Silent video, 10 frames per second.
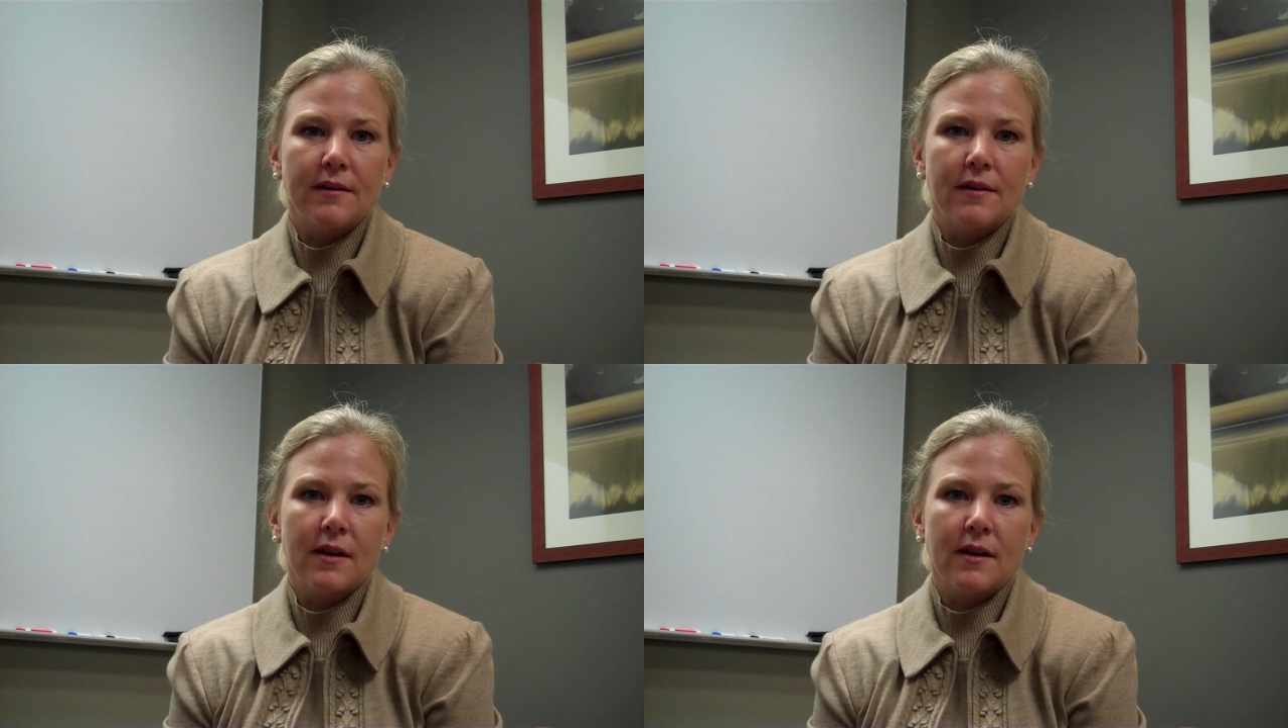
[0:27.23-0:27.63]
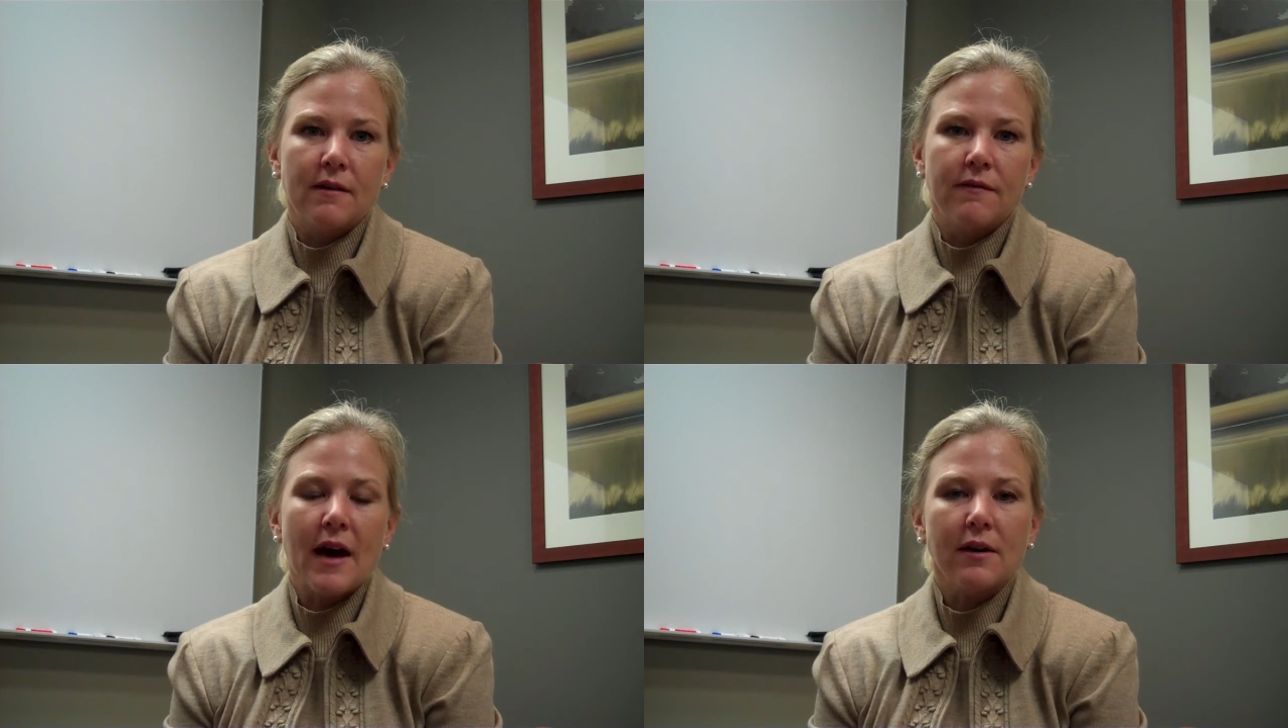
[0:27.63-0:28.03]
the
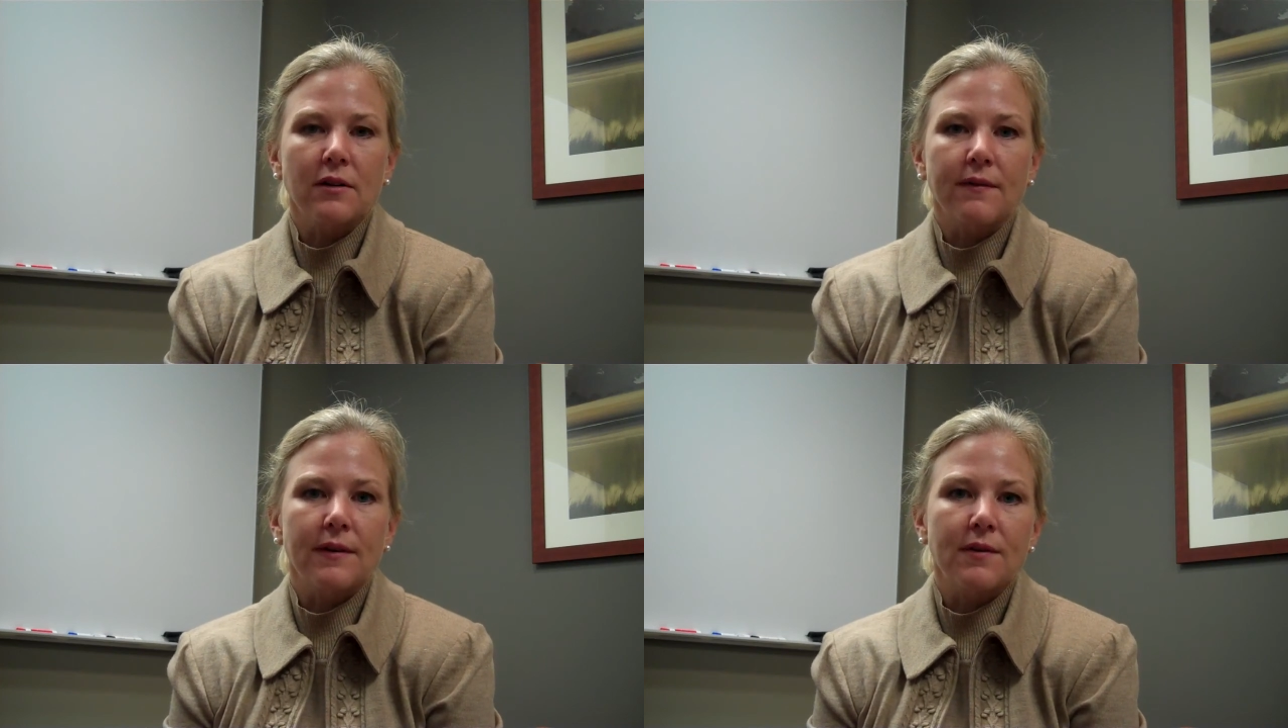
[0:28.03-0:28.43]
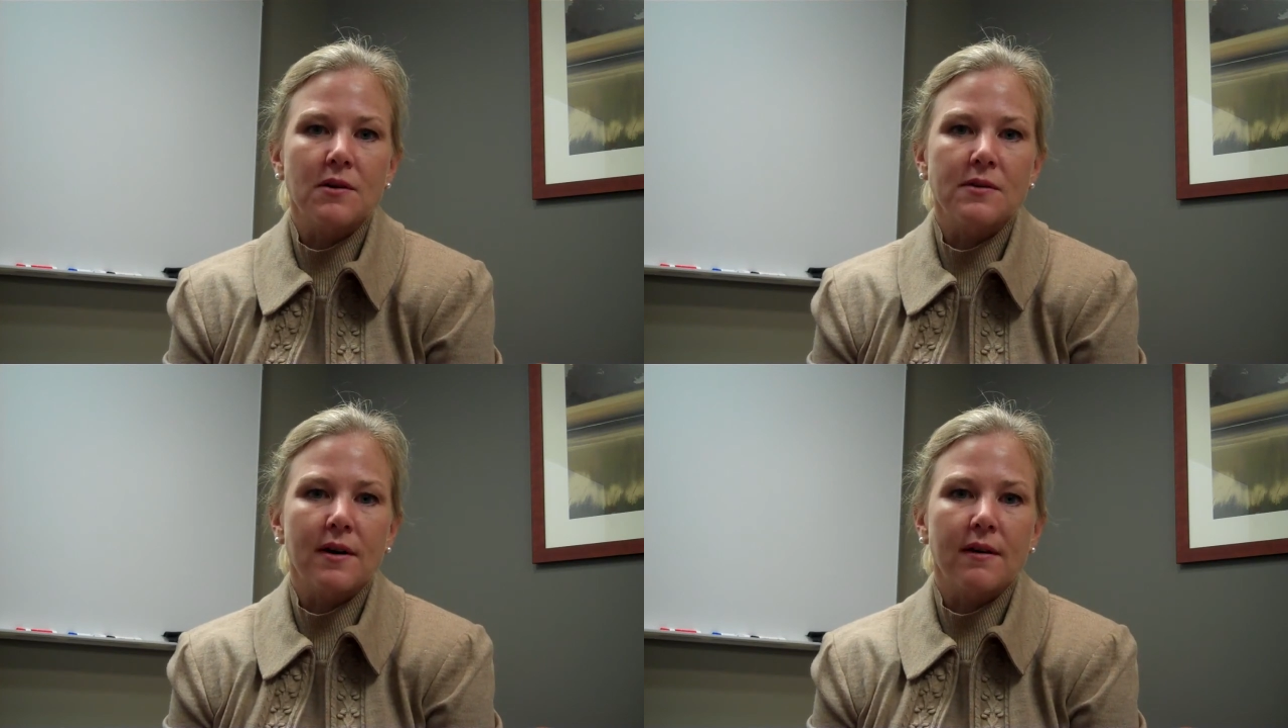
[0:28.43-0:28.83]
faculty
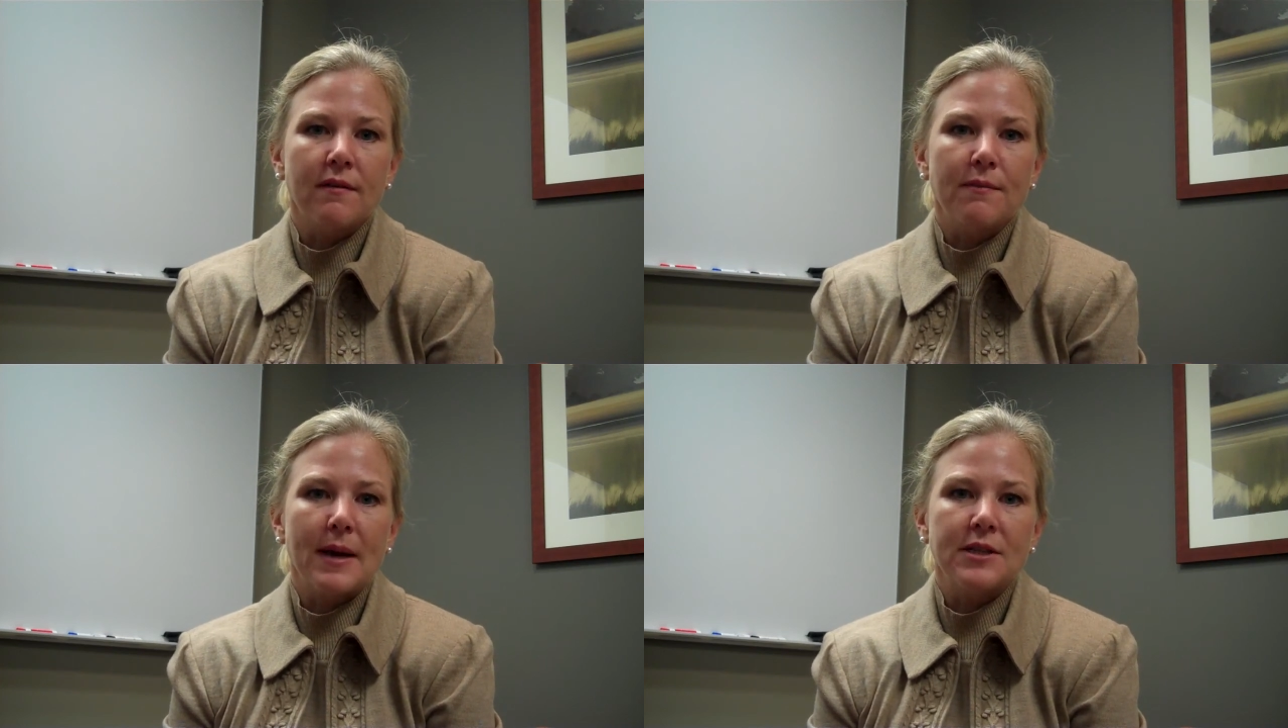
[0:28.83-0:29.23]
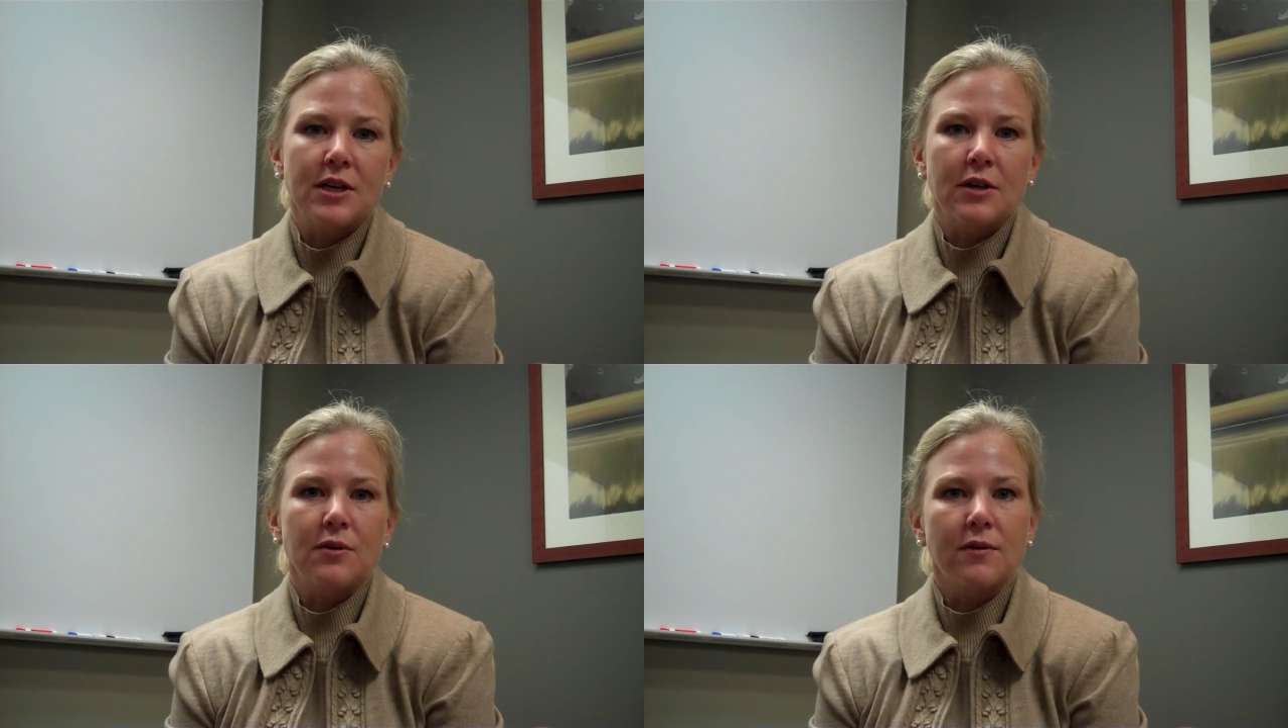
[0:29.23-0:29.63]
members of
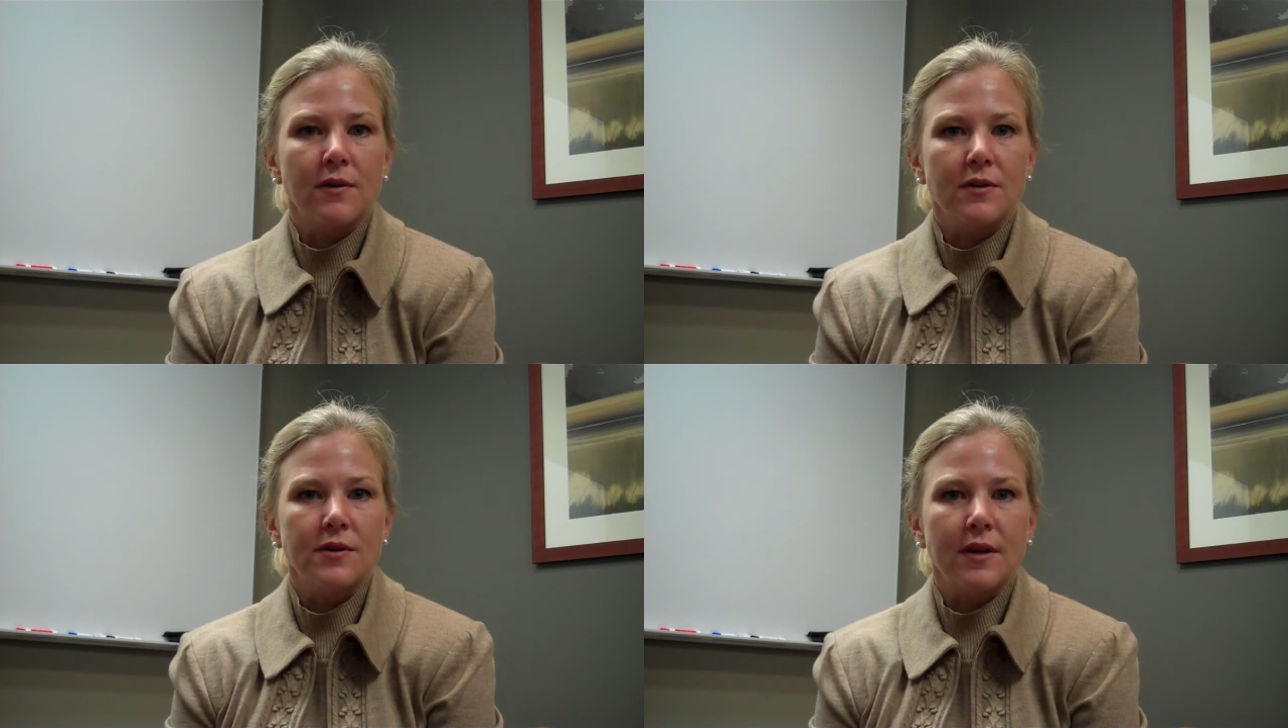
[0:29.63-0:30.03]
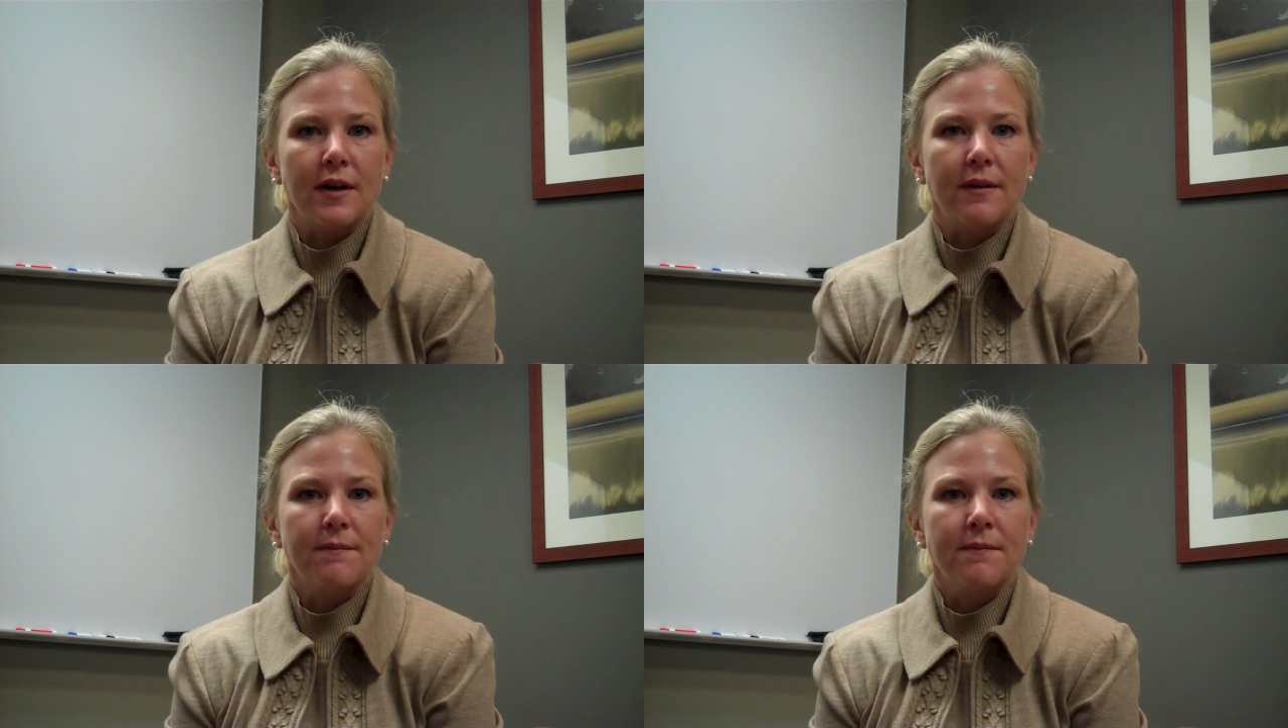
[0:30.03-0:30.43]
Beijing University.